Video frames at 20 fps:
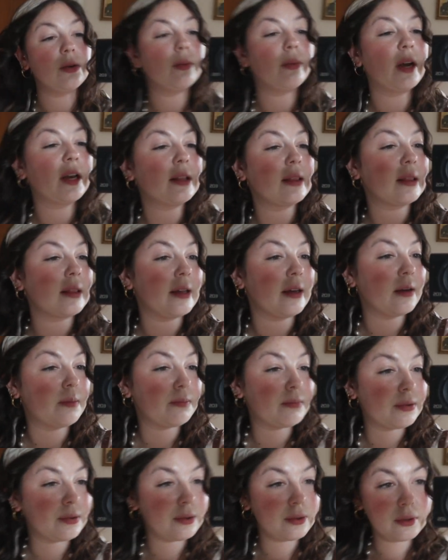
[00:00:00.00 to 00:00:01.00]
red
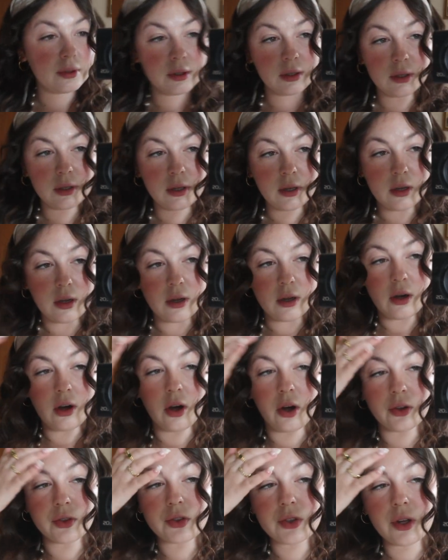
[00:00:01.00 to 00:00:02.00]
lip
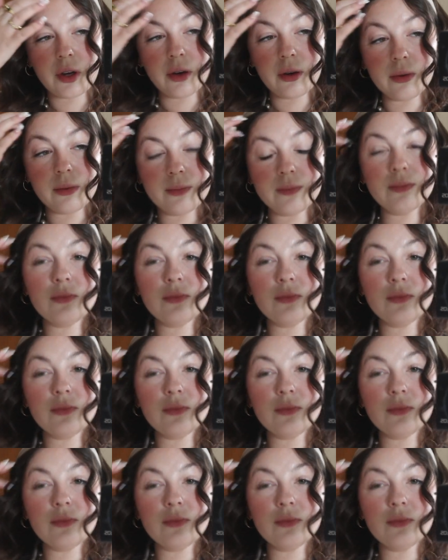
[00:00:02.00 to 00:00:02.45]
also.